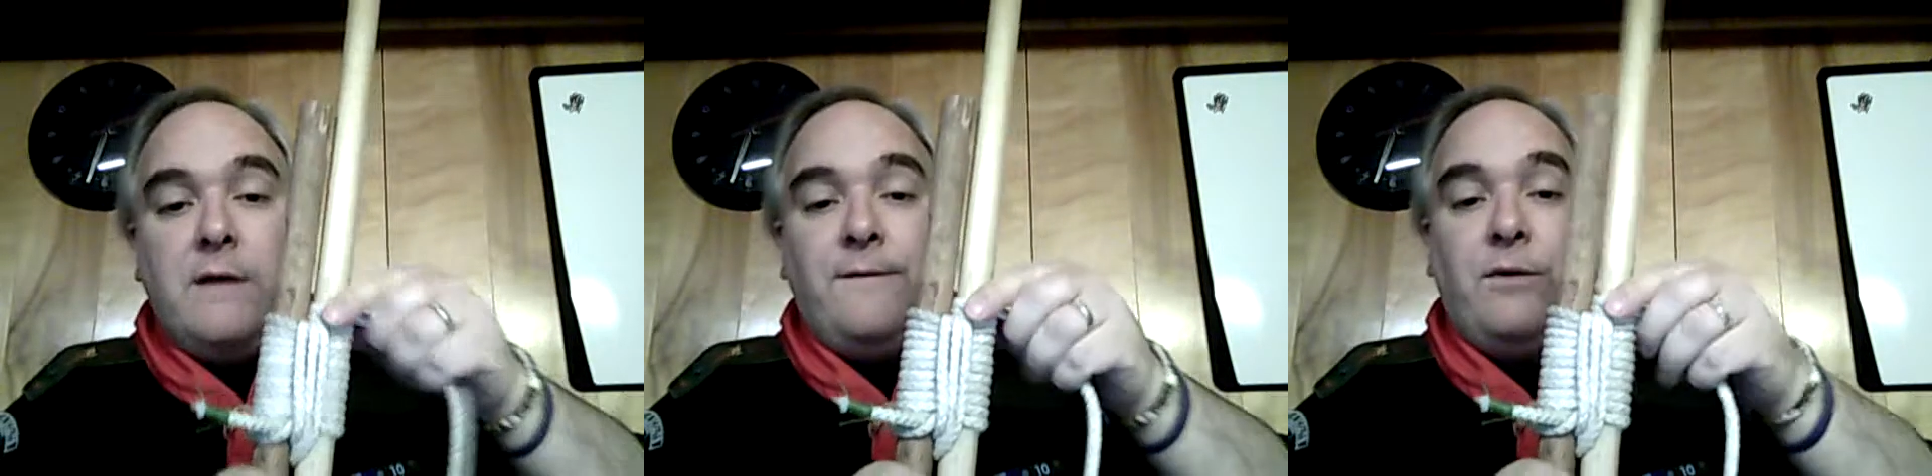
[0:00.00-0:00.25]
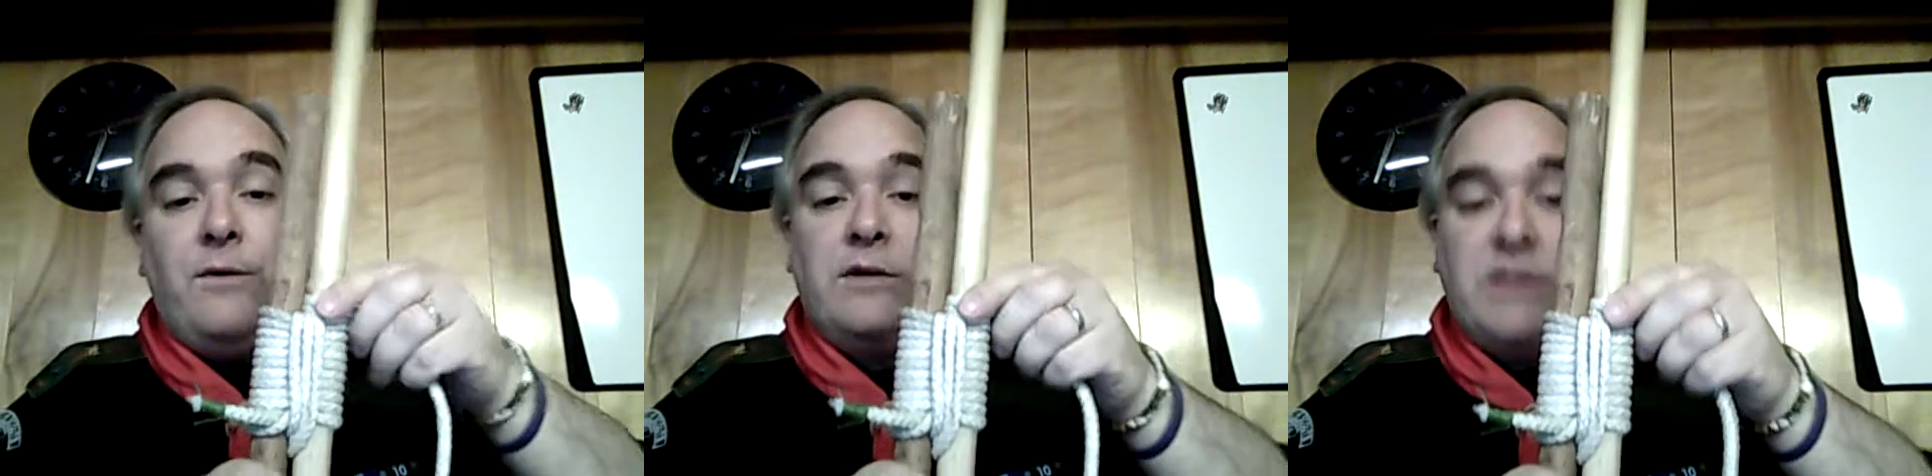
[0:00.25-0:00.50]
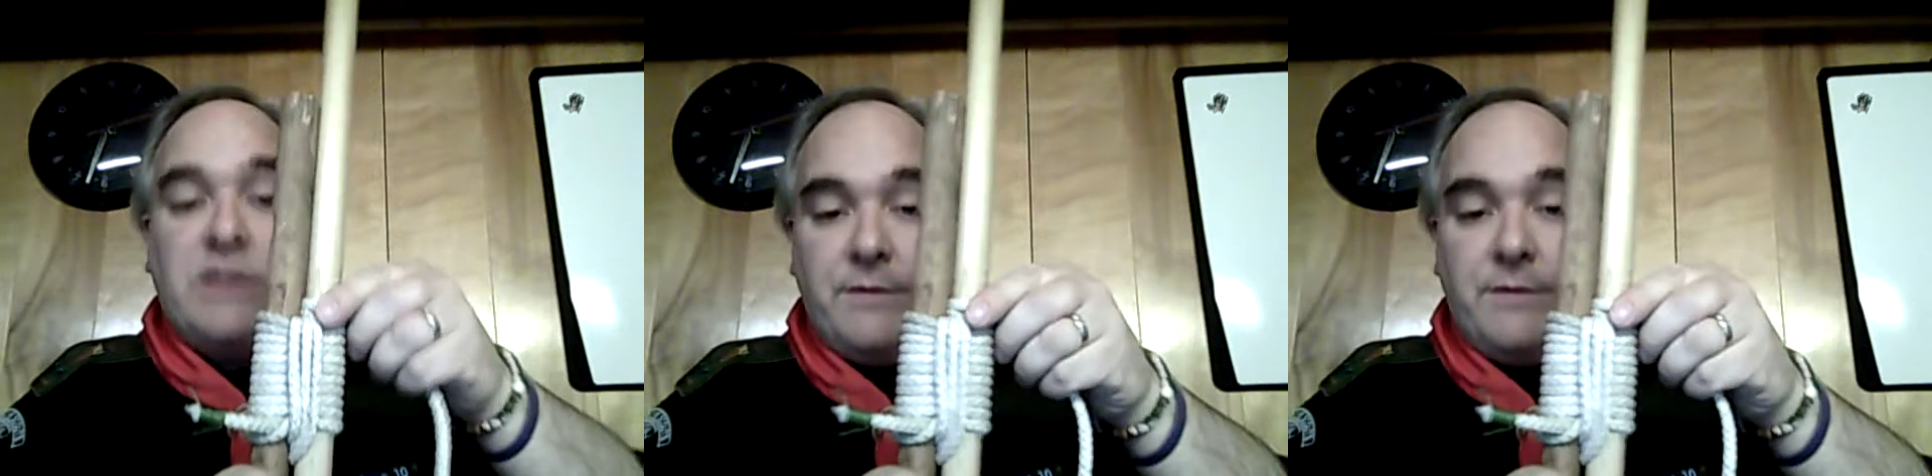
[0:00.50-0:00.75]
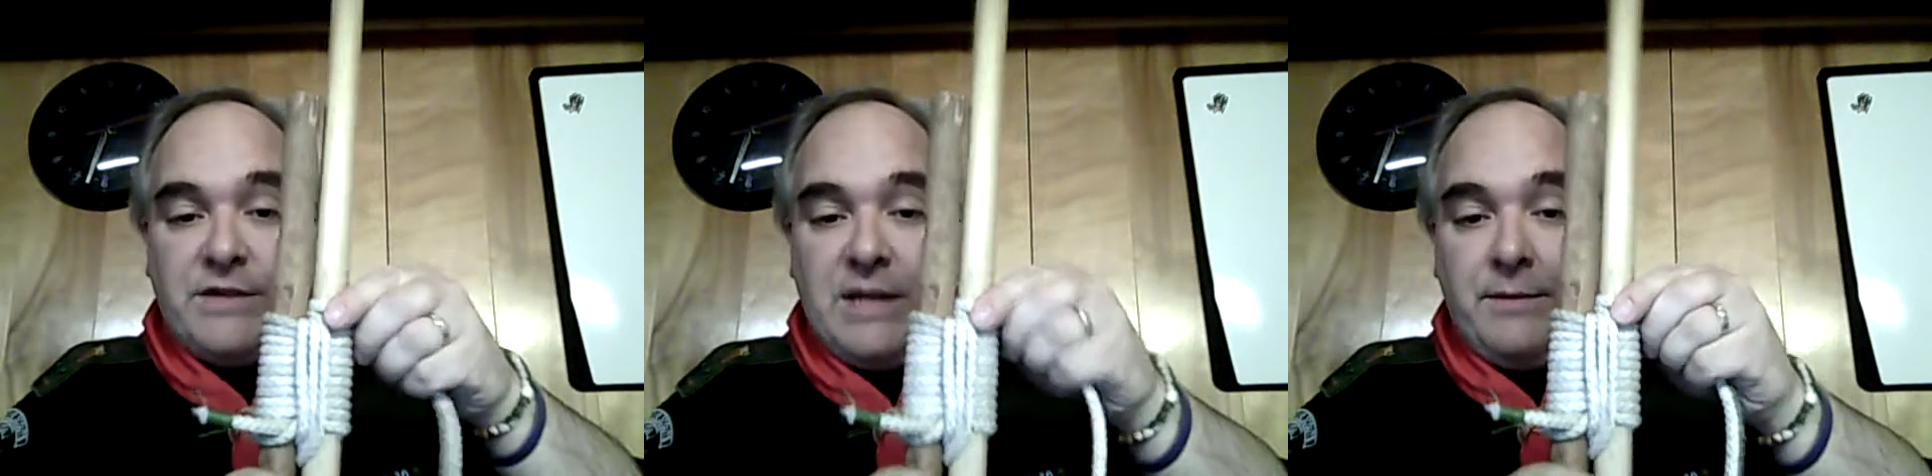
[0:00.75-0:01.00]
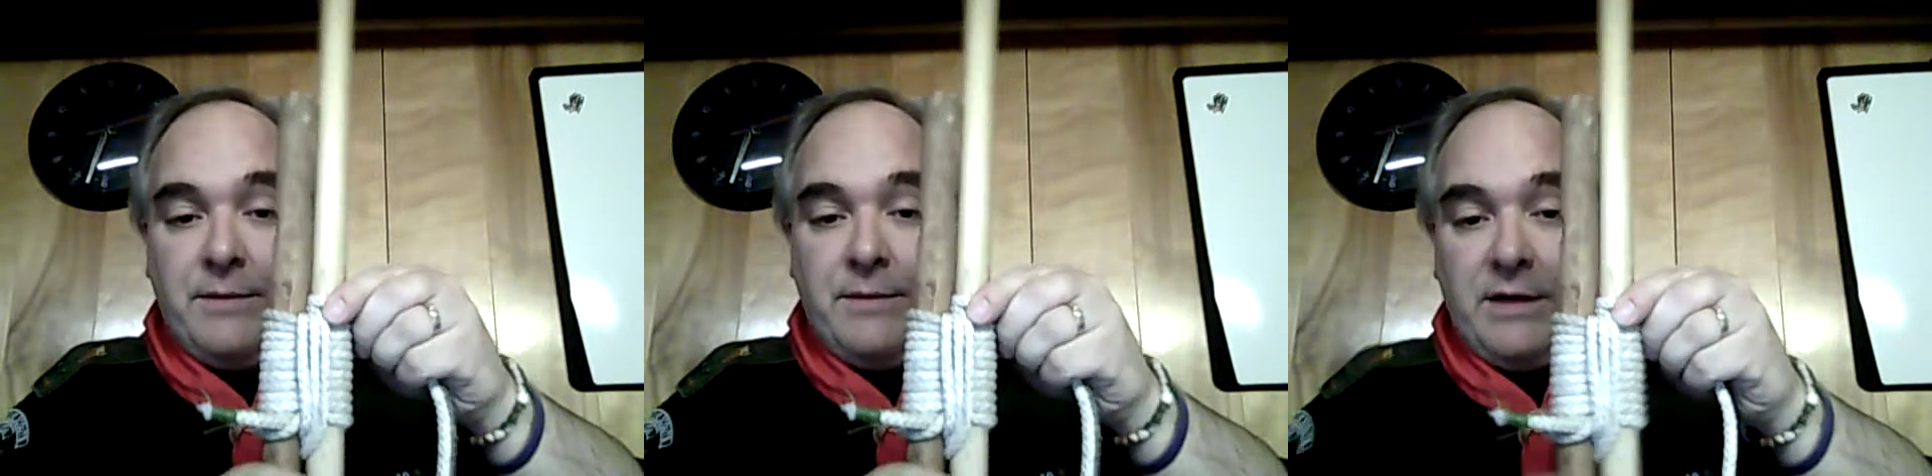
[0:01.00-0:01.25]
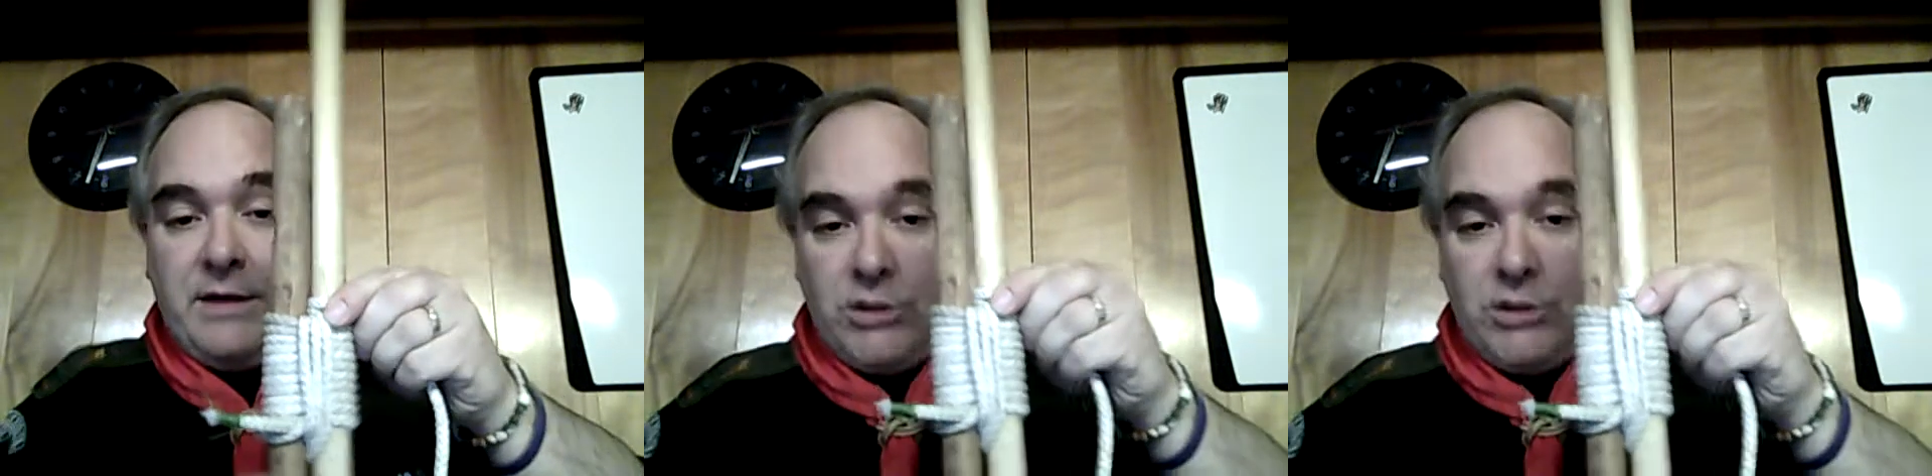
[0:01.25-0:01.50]
for some of the same
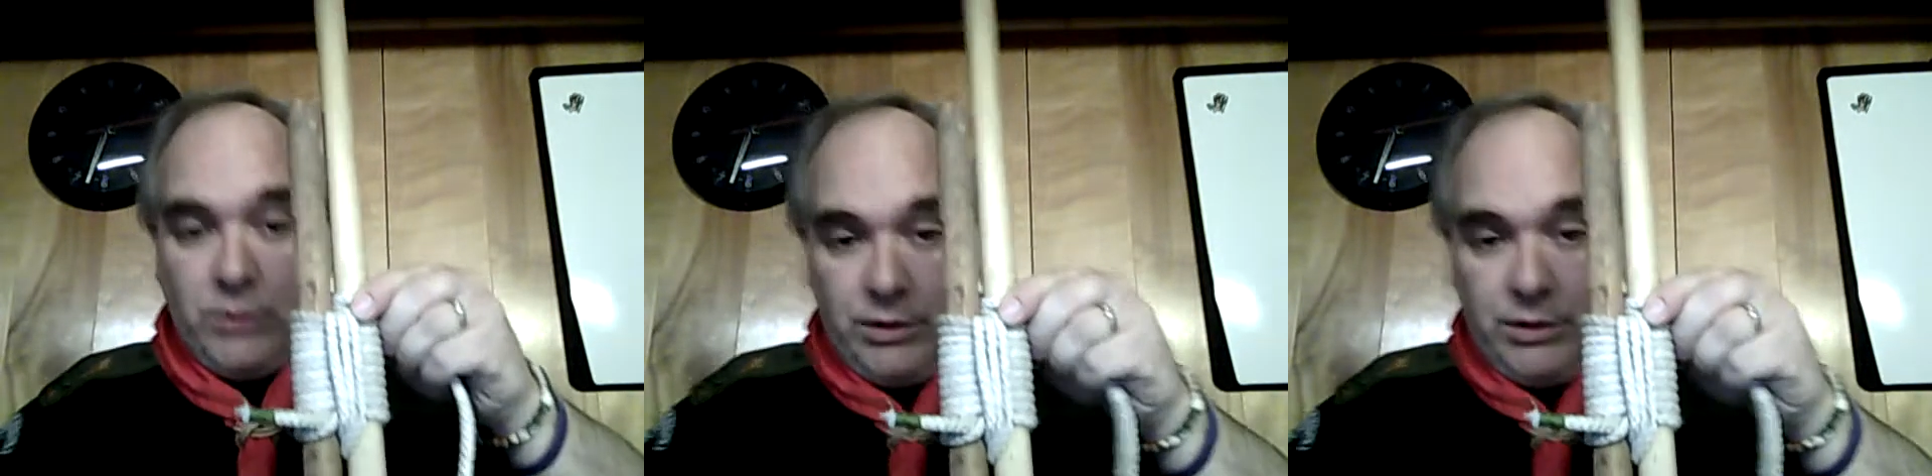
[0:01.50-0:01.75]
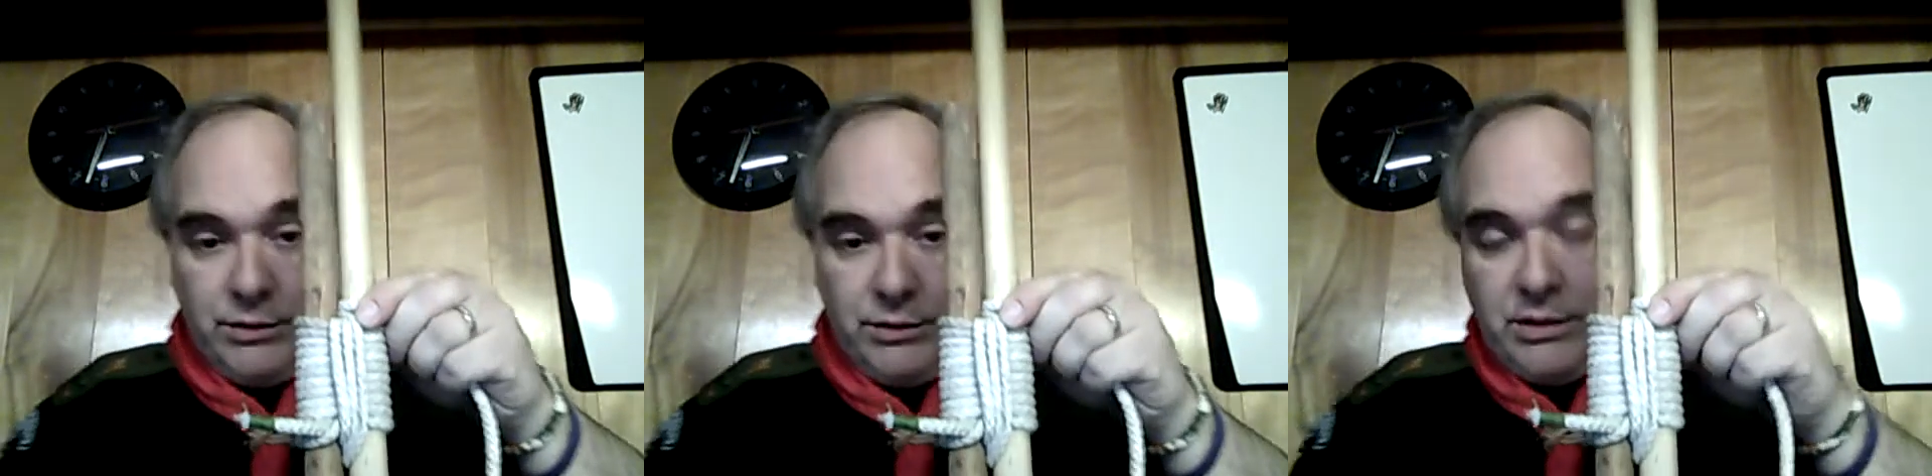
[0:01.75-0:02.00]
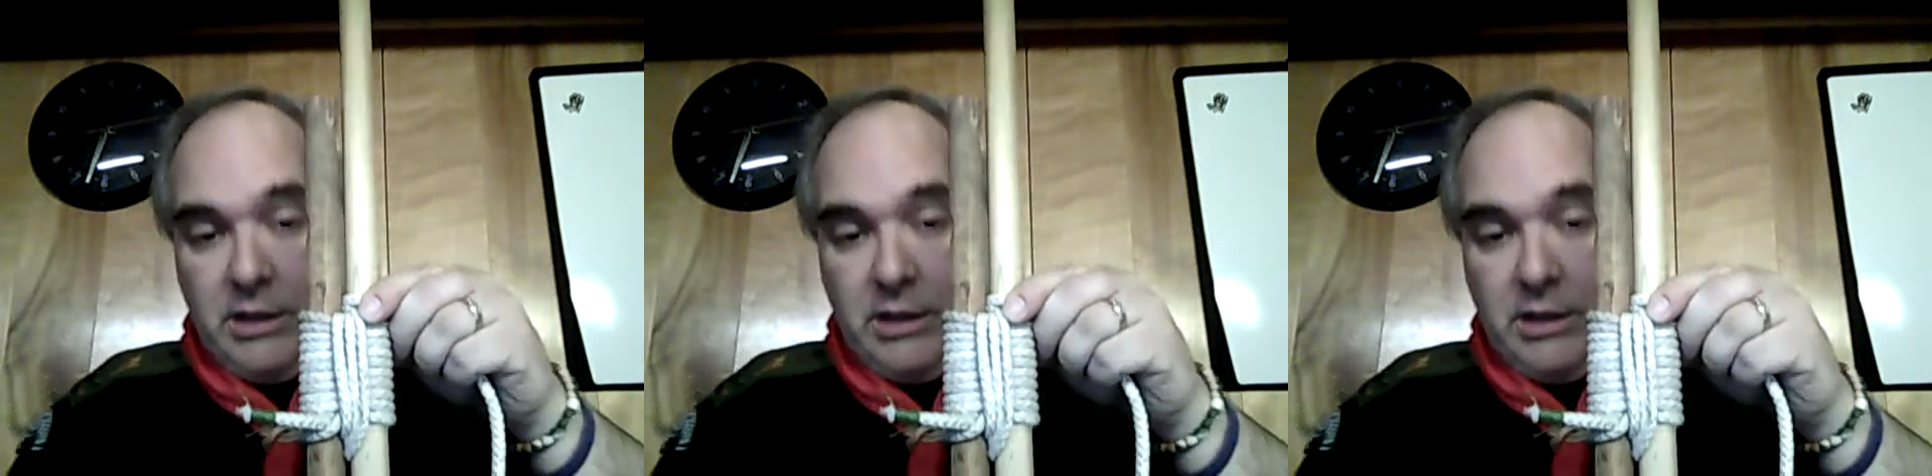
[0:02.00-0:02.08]
things that you would use